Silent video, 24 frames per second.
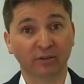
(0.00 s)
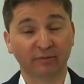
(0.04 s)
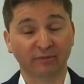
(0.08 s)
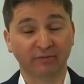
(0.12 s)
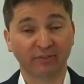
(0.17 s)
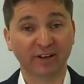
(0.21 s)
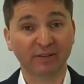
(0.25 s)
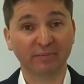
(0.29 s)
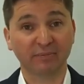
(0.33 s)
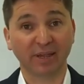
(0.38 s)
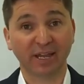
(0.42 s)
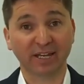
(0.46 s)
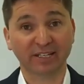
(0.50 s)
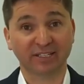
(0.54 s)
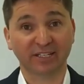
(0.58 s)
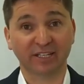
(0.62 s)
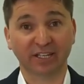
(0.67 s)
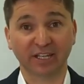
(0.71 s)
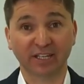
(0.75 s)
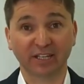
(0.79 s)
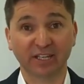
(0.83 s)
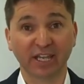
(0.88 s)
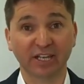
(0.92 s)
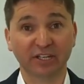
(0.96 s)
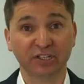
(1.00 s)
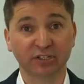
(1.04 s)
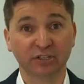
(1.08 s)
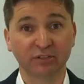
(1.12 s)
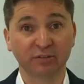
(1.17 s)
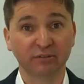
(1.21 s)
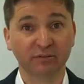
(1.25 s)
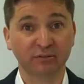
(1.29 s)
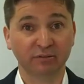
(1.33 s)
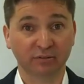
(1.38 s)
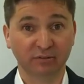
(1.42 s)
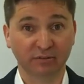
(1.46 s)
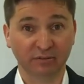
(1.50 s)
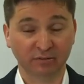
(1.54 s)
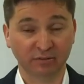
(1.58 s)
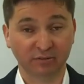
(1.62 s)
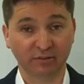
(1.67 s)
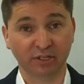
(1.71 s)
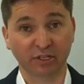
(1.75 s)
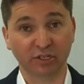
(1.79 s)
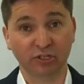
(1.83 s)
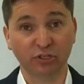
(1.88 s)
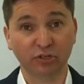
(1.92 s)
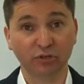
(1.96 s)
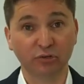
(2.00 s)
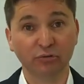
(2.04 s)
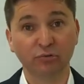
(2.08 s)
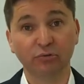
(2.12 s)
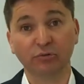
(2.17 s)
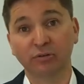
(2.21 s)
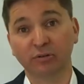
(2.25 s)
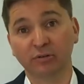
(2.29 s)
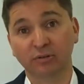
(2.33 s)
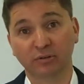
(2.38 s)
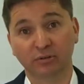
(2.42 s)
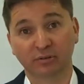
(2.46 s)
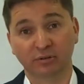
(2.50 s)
the friend makes the connection that you